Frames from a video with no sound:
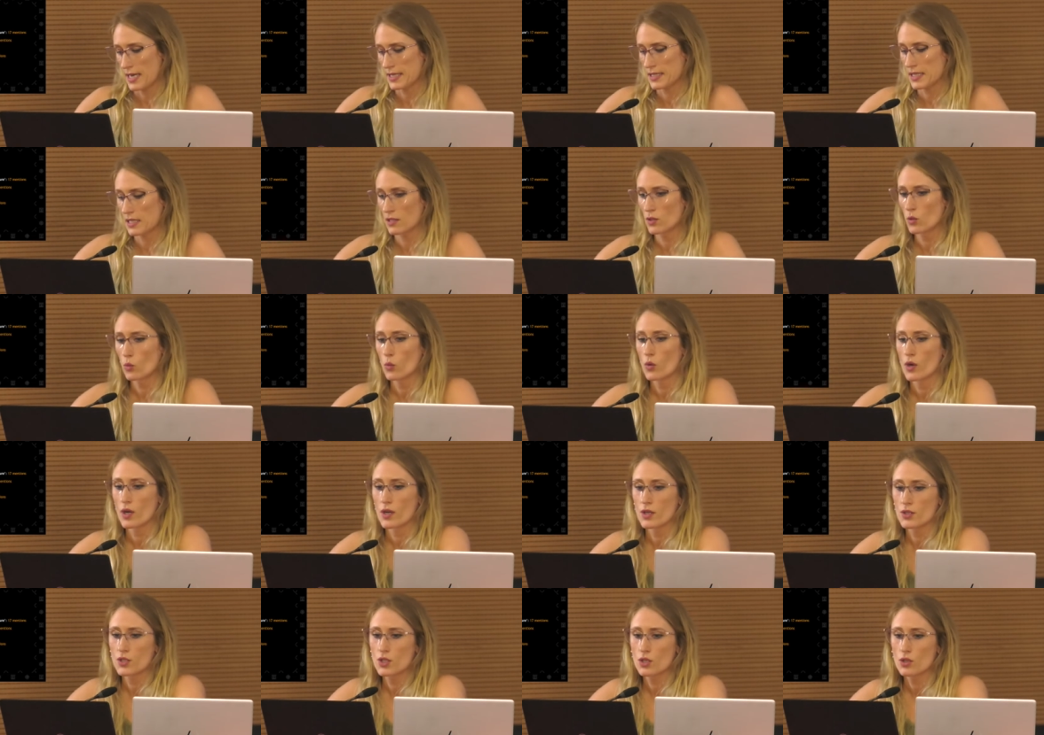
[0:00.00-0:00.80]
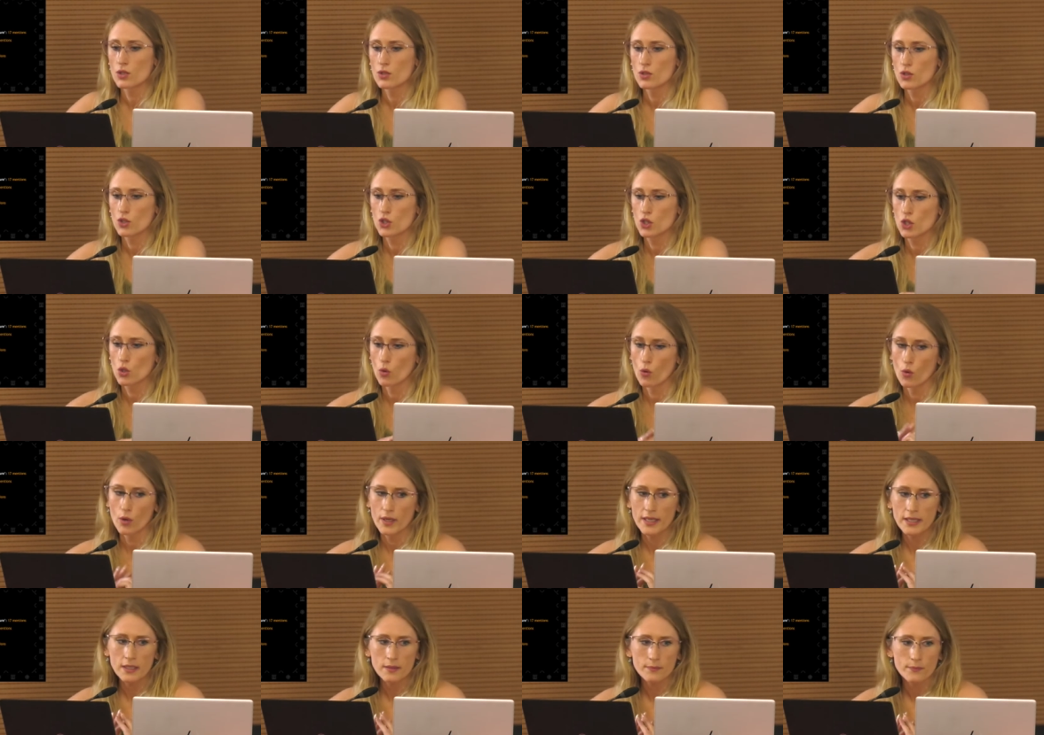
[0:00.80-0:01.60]
Adding the word
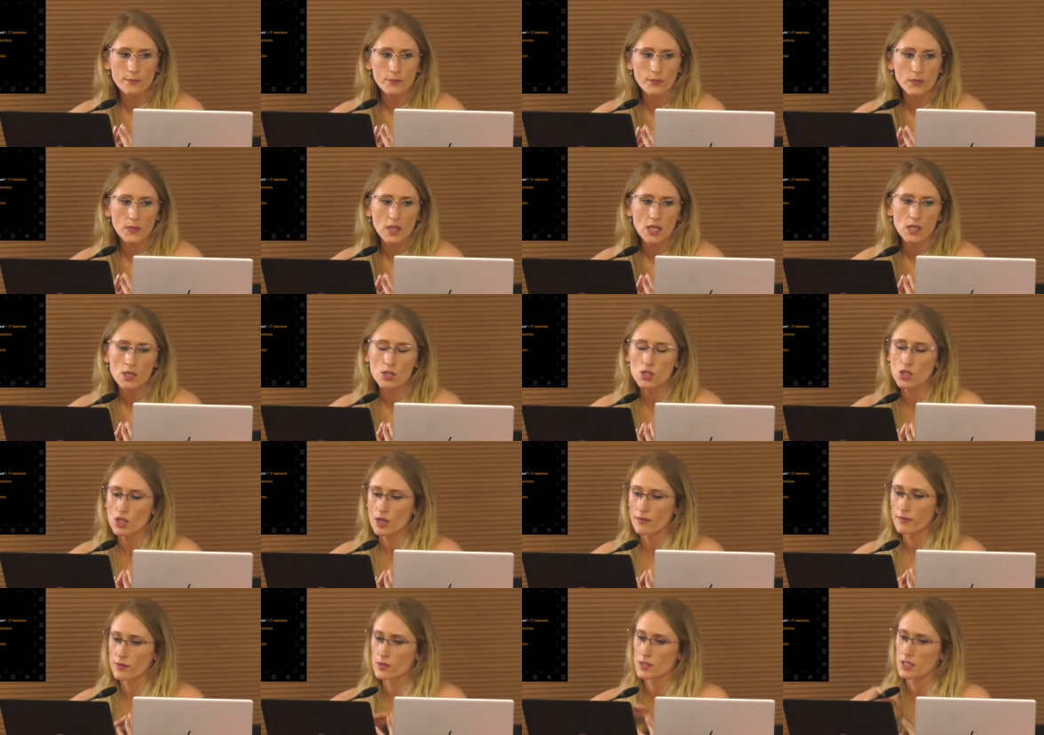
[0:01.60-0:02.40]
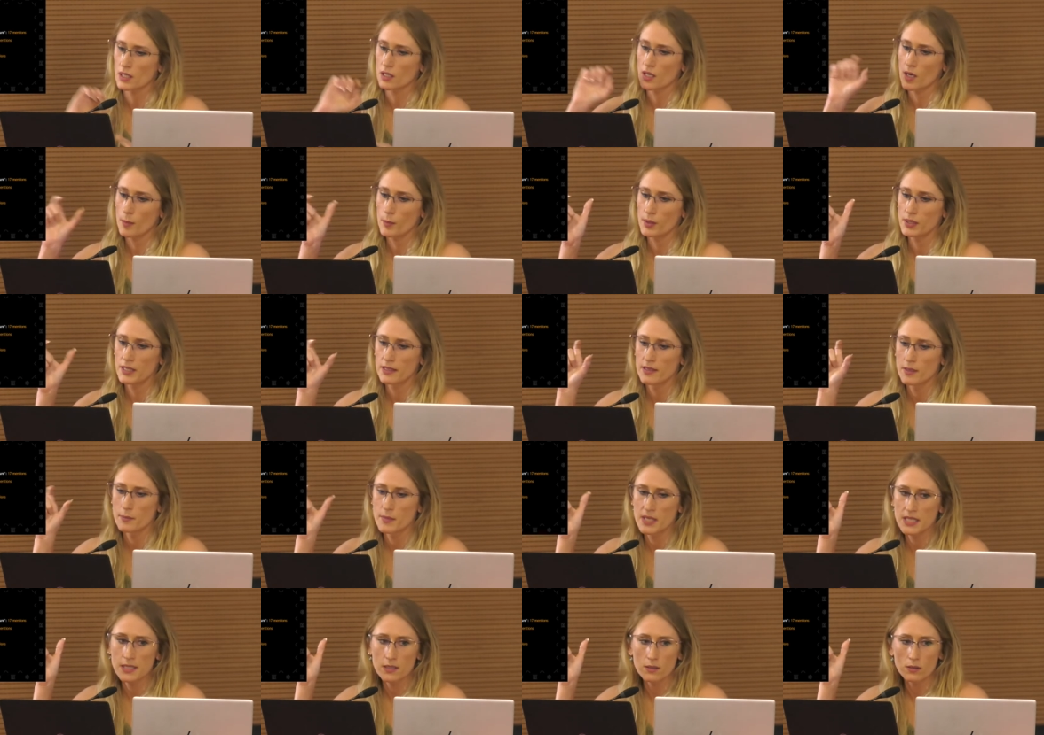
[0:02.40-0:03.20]
joy shuffles a couple in
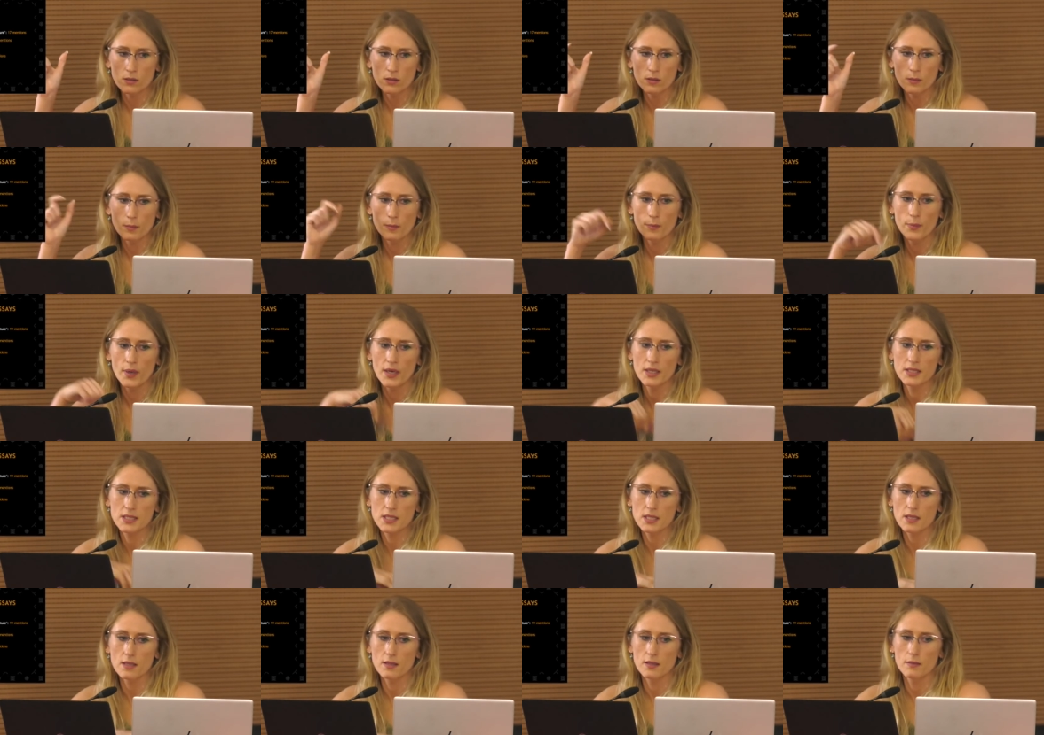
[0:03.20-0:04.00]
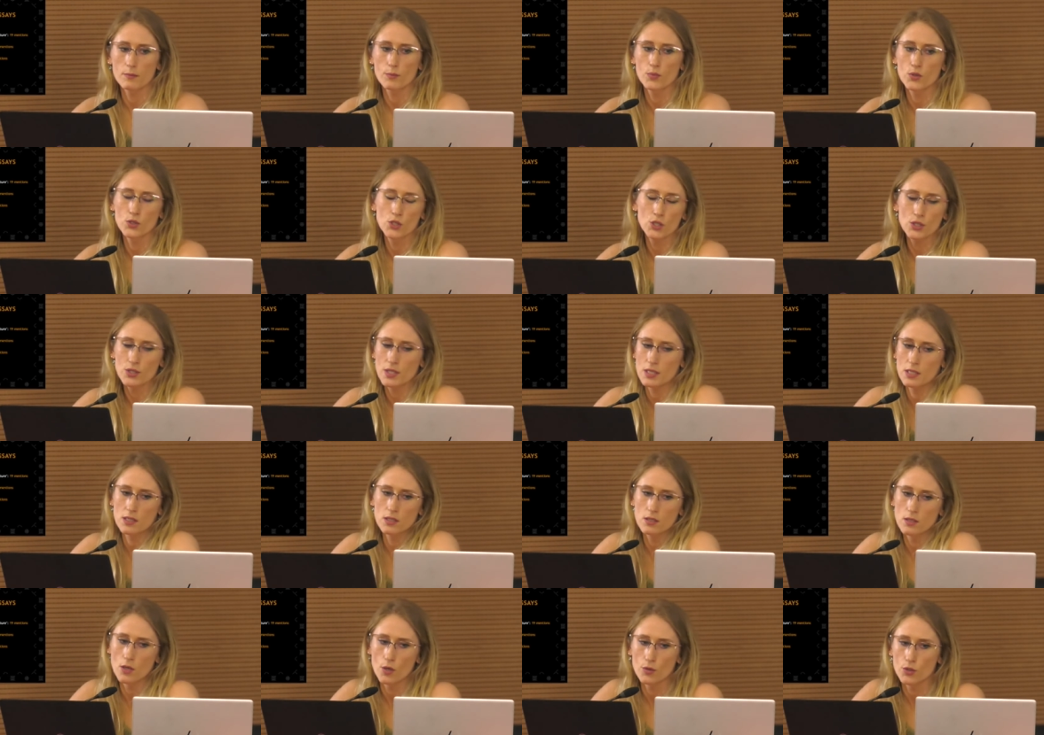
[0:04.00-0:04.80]
the middle, but
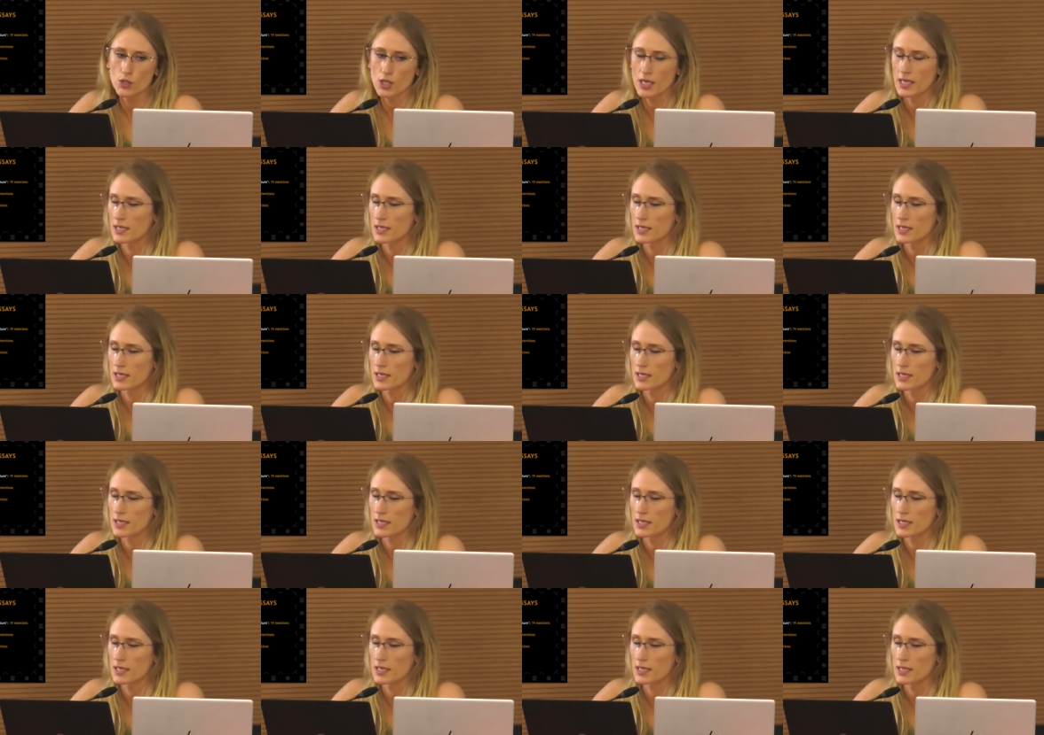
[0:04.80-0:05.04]
produces no